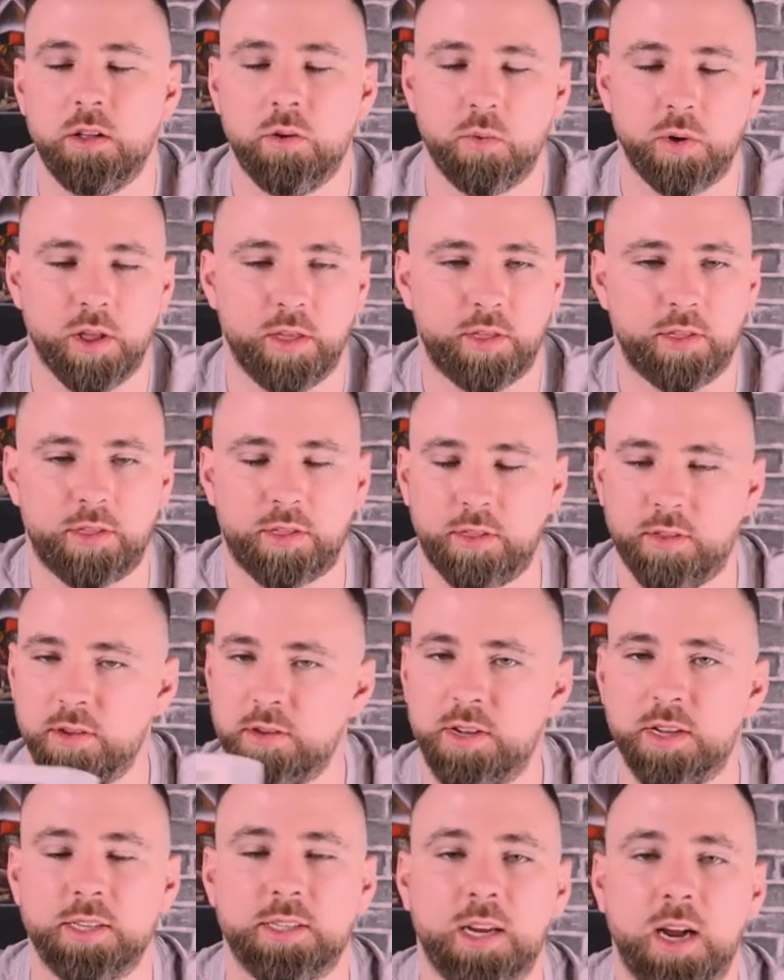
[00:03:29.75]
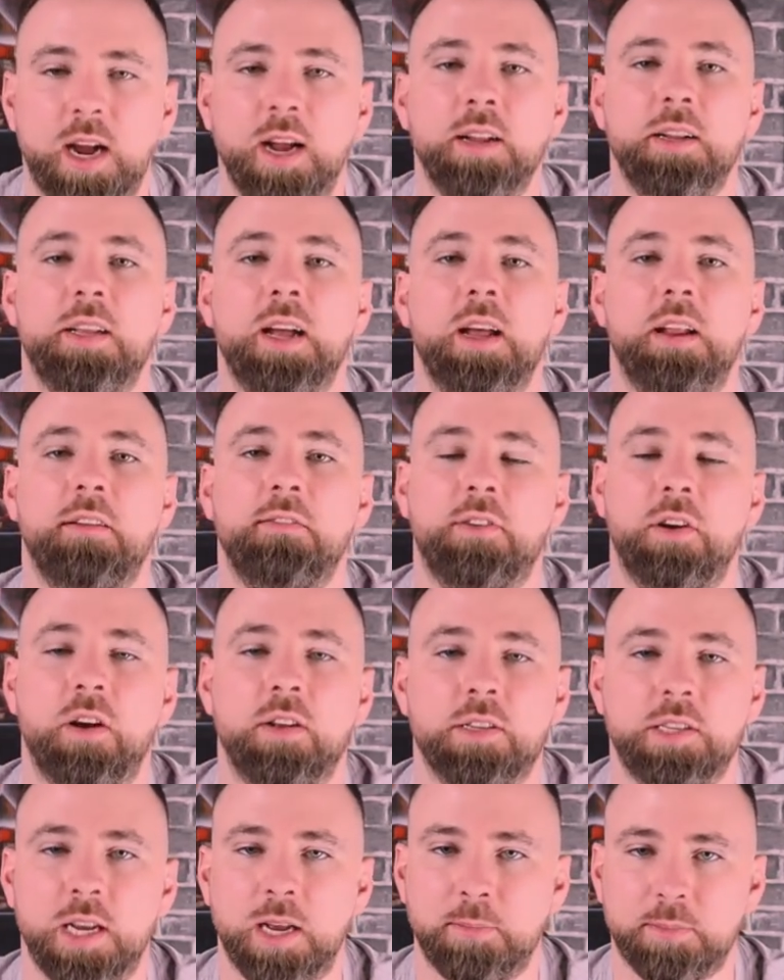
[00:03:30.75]
with design kind of
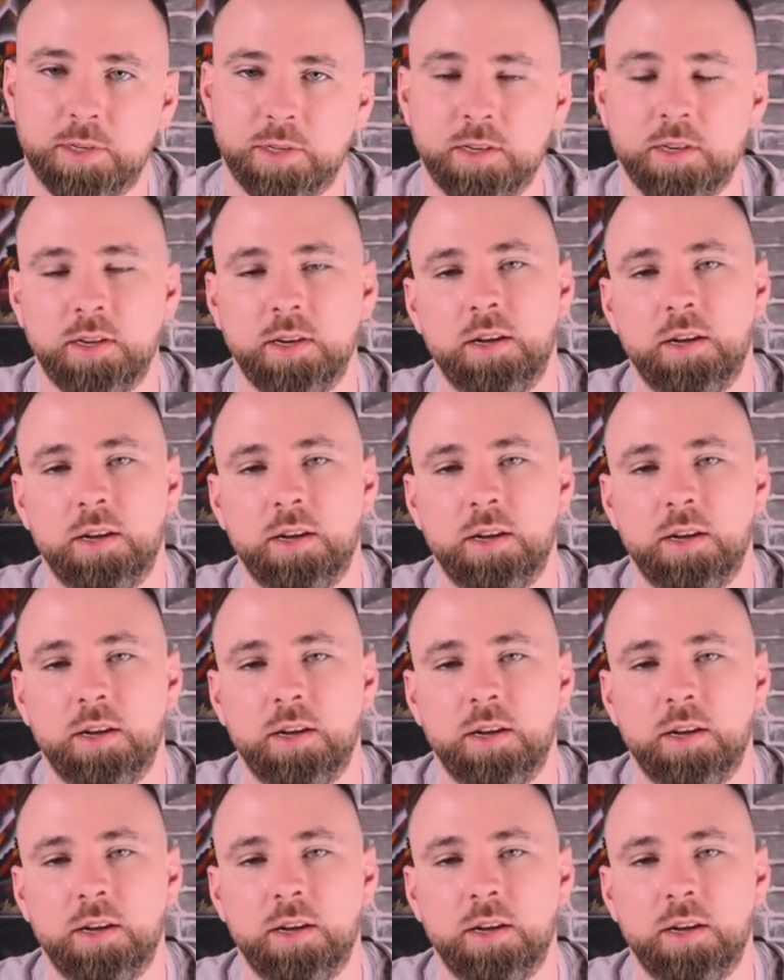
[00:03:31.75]
concept,